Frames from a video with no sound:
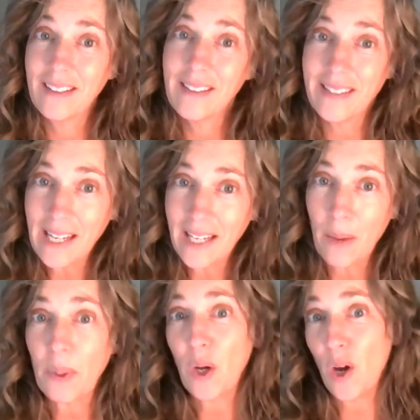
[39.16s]
setting
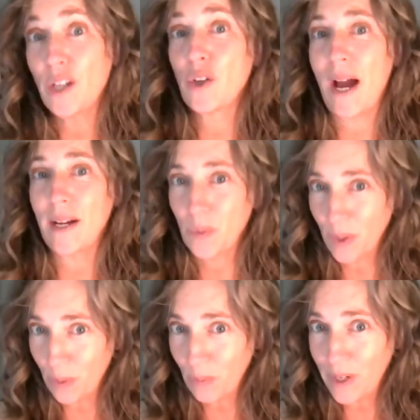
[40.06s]
up a contract
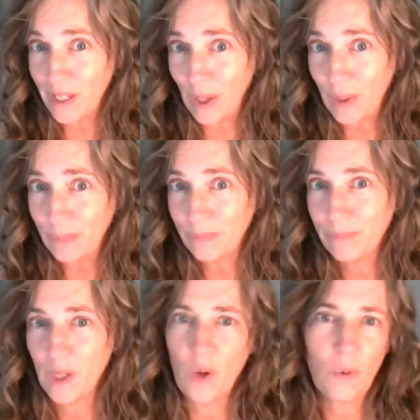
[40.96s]
with the reader.
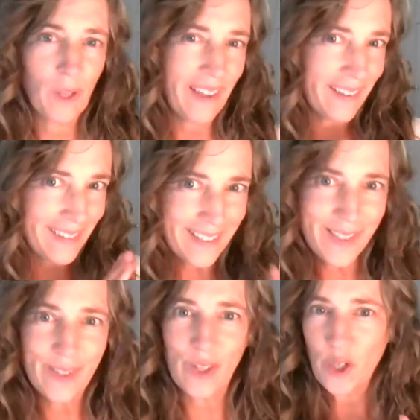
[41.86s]
We're like, this
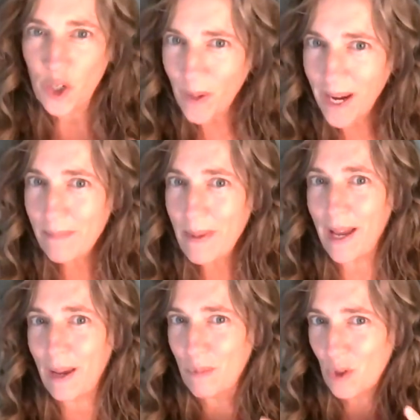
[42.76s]
is the dream I
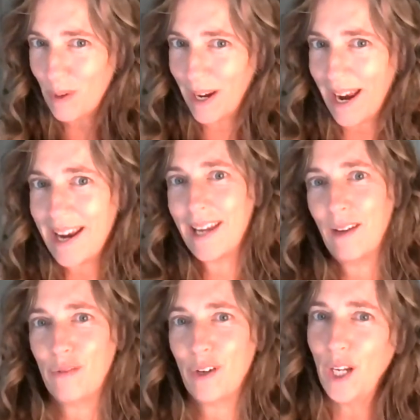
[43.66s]
am creating
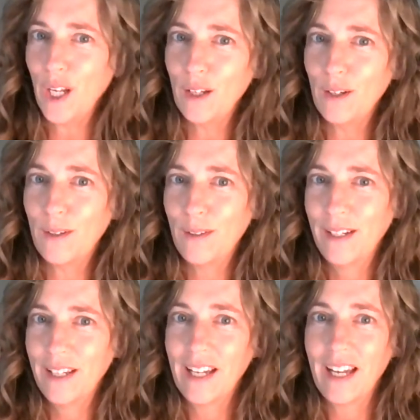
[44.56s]
for you,
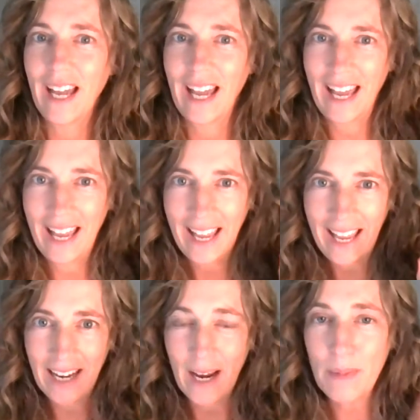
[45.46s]

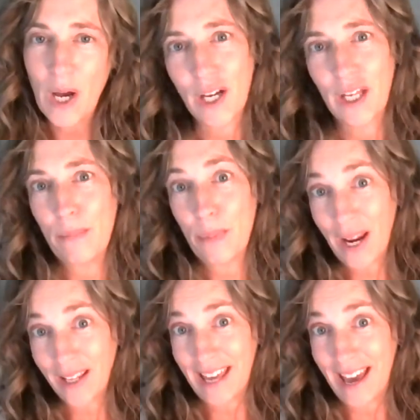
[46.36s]
and I'm not going to
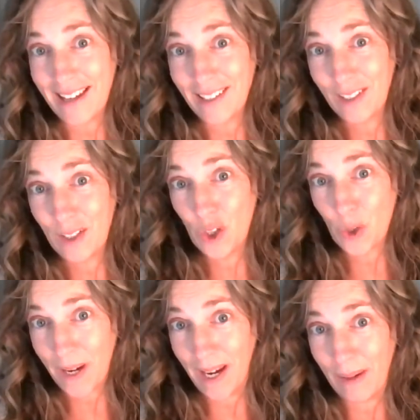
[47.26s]
break that
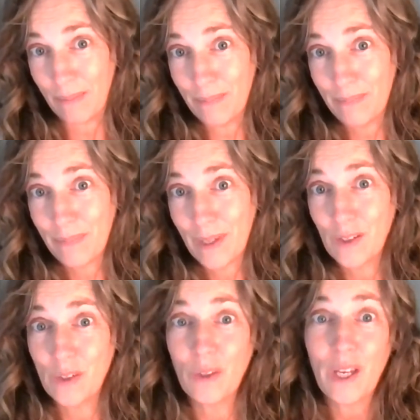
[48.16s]
dream
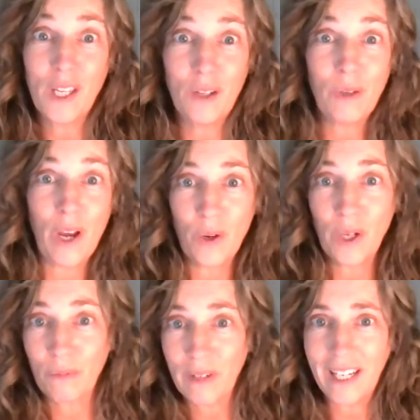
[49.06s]
so that you know
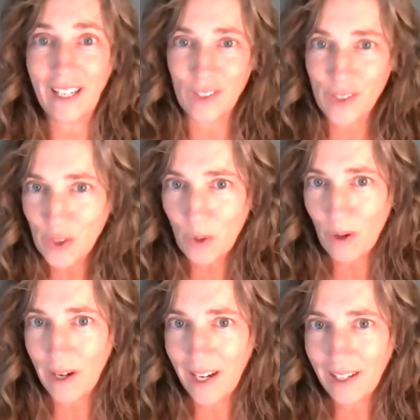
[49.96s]
you're reading a
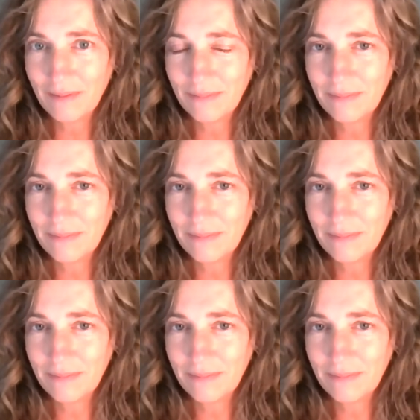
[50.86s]
story.